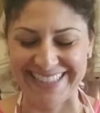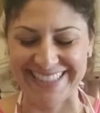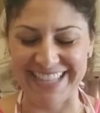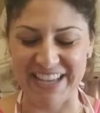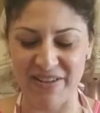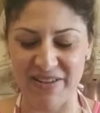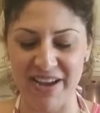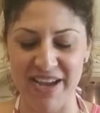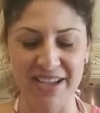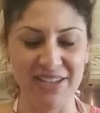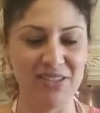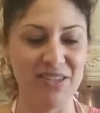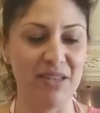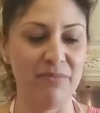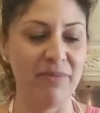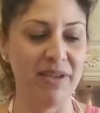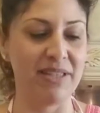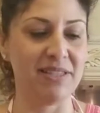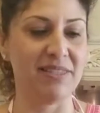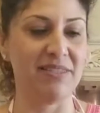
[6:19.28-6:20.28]
Okay, so I'm
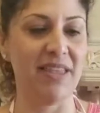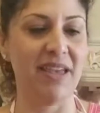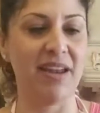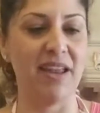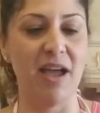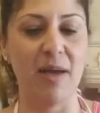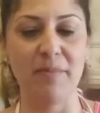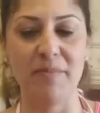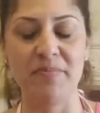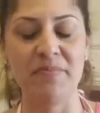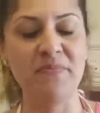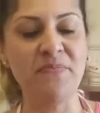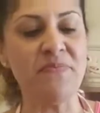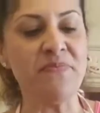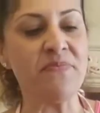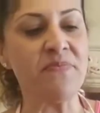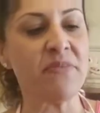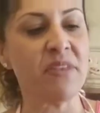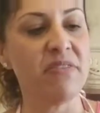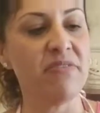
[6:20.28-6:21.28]
mixing that up.
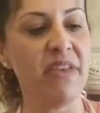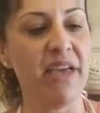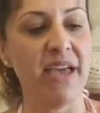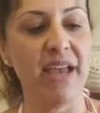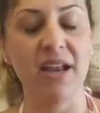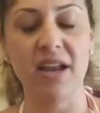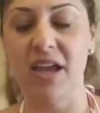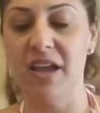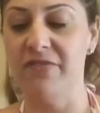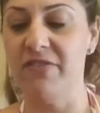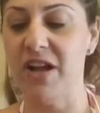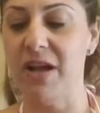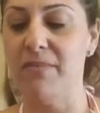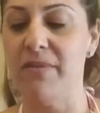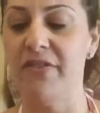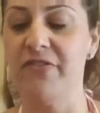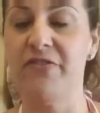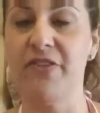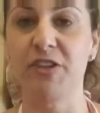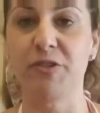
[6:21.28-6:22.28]
Then I've got
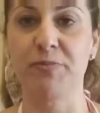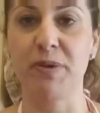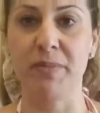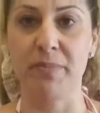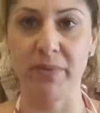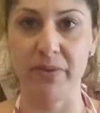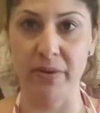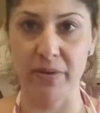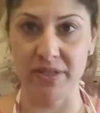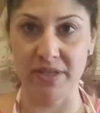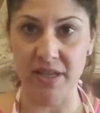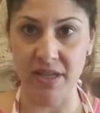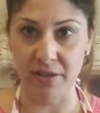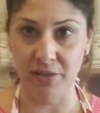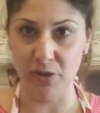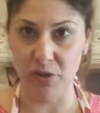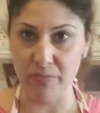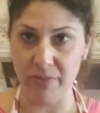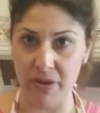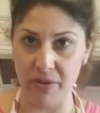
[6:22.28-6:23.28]
my fresh pepper I was
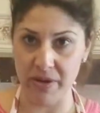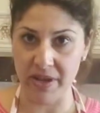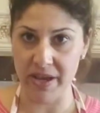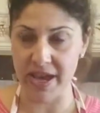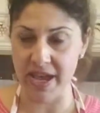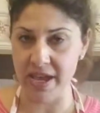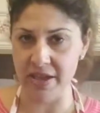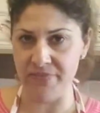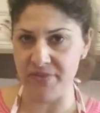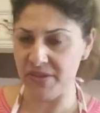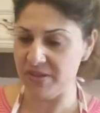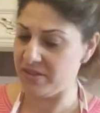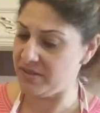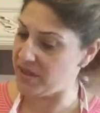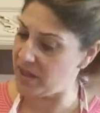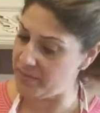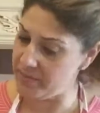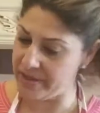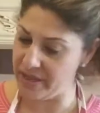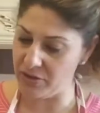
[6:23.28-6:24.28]
telling you about, okay? This is
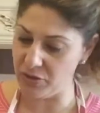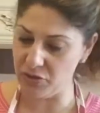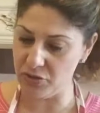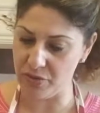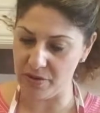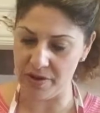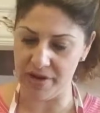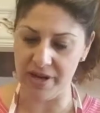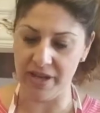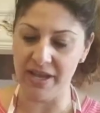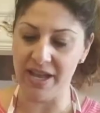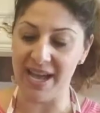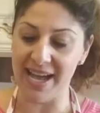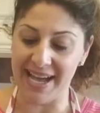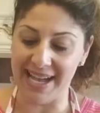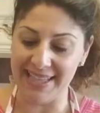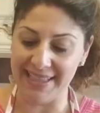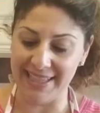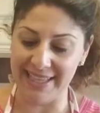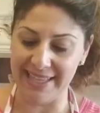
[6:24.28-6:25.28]
not mandatory.
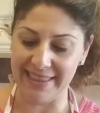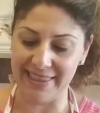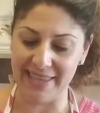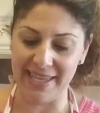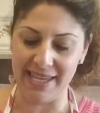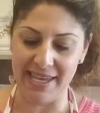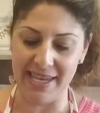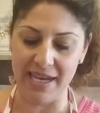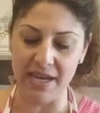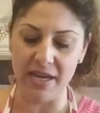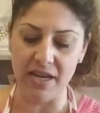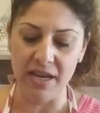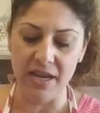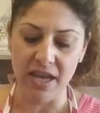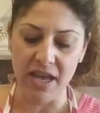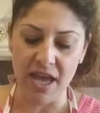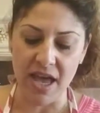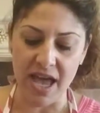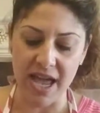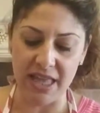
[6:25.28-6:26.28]
I like the heat.
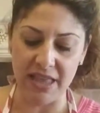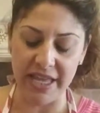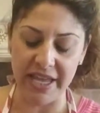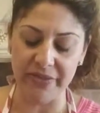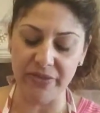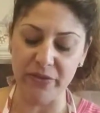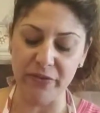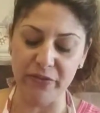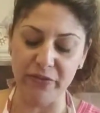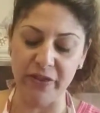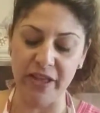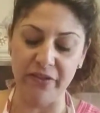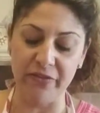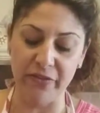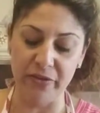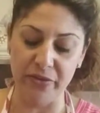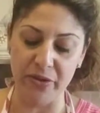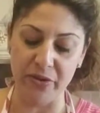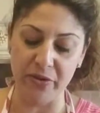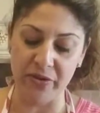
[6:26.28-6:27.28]
I like the flavor
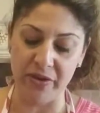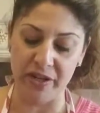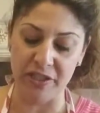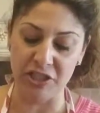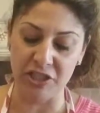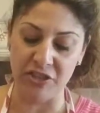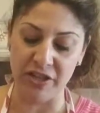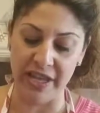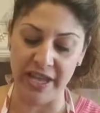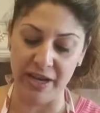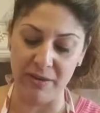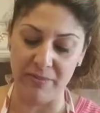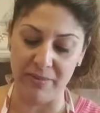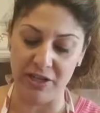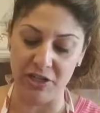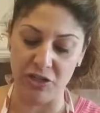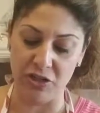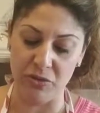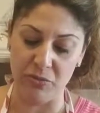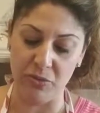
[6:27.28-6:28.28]
and the crunch that I had
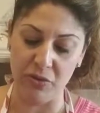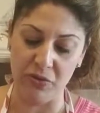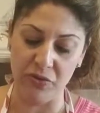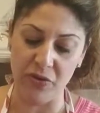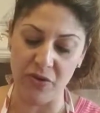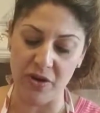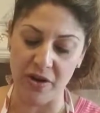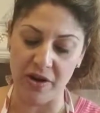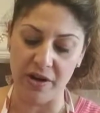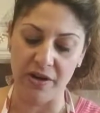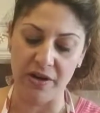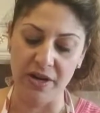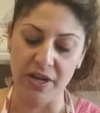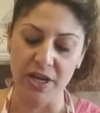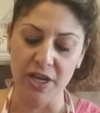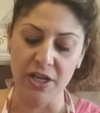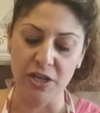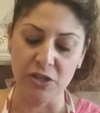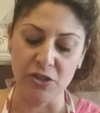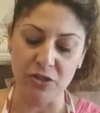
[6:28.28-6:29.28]
mentioned before.
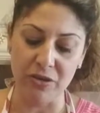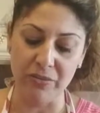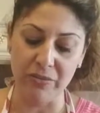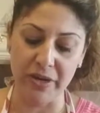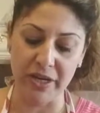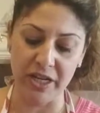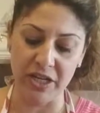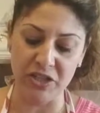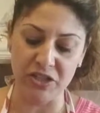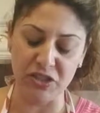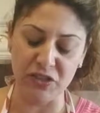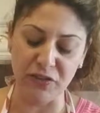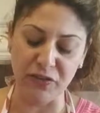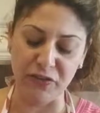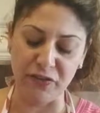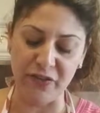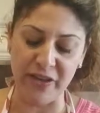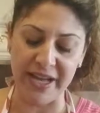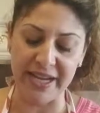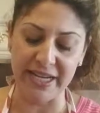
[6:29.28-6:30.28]
So I'm gonna just
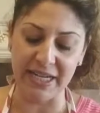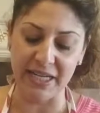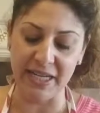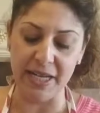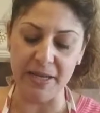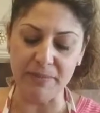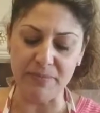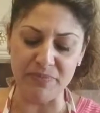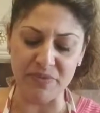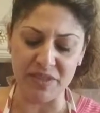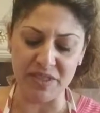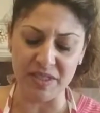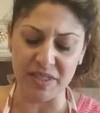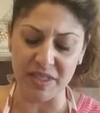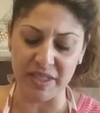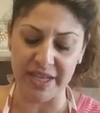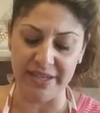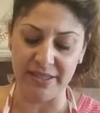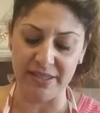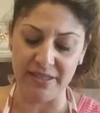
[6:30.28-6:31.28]
finely
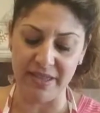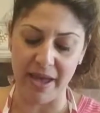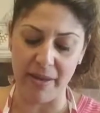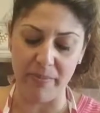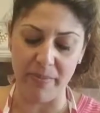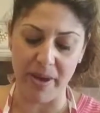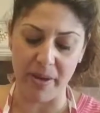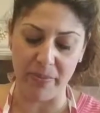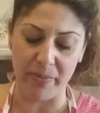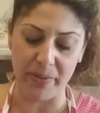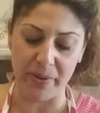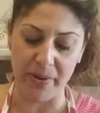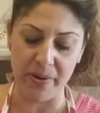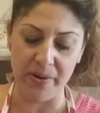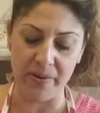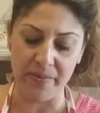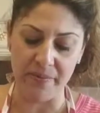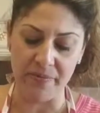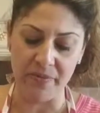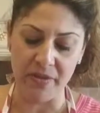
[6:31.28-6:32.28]
slice that pepper.